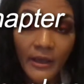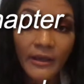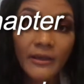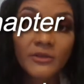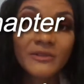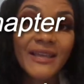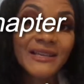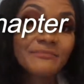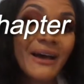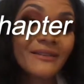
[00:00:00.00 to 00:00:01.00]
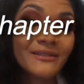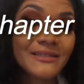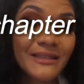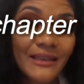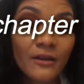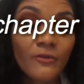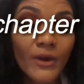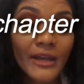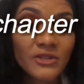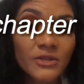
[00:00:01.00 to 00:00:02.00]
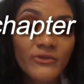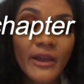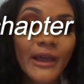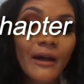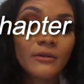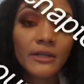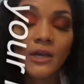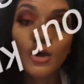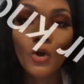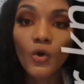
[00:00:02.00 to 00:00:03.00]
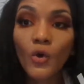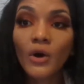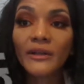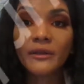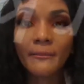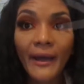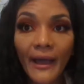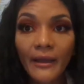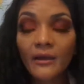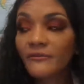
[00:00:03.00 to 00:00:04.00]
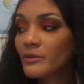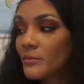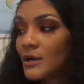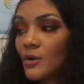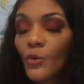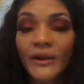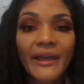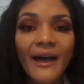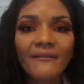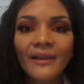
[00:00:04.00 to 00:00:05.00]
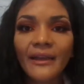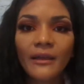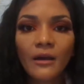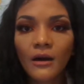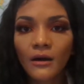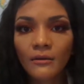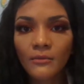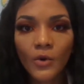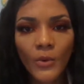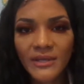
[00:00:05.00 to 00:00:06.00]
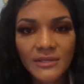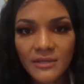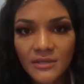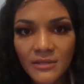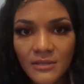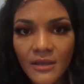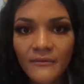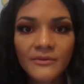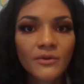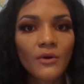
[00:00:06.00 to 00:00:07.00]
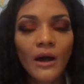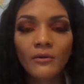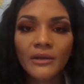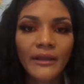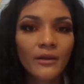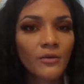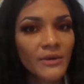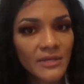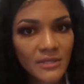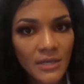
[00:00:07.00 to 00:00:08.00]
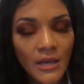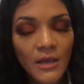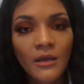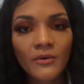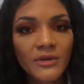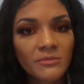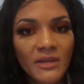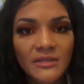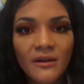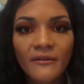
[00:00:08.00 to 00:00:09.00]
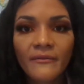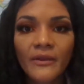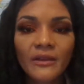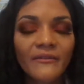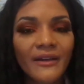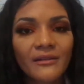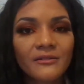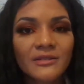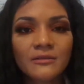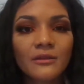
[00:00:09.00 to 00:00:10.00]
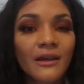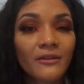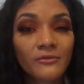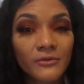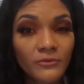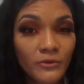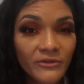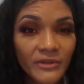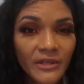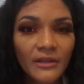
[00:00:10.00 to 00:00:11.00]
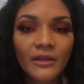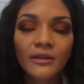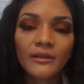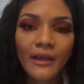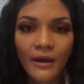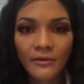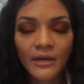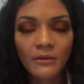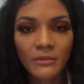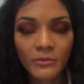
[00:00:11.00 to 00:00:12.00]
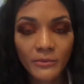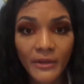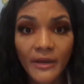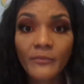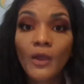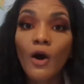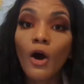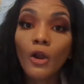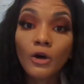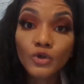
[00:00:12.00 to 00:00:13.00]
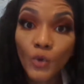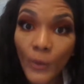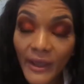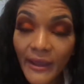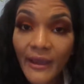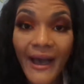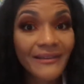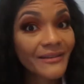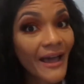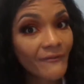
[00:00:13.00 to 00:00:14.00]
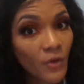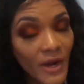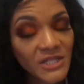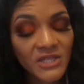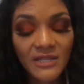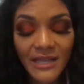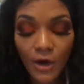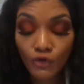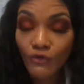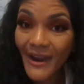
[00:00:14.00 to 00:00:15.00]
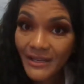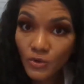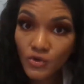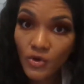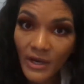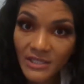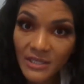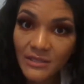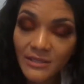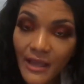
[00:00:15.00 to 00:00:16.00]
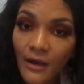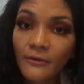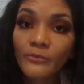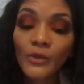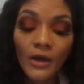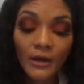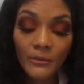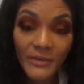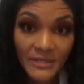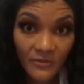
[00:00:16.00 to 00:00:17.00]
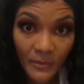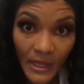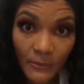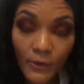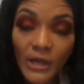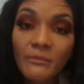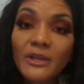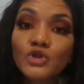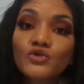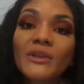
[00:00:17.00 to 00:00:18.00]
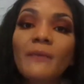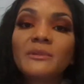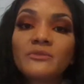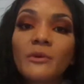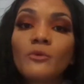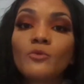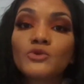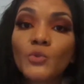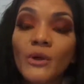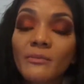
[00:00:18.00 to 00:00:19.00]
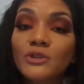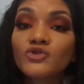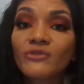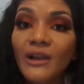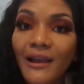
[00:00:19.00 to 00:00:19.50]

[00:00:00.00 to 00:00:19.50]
And then to test my understanding of what I just read, I would go in the back of the book where they have like um, quizzes and stuff. So I would like quiz quiz myself and if I didn't understand something I would reread it and then that would help me prepare. Along the way I did have questions. I would write those questions down on a piece of paper and make sure that piece of paper was with me during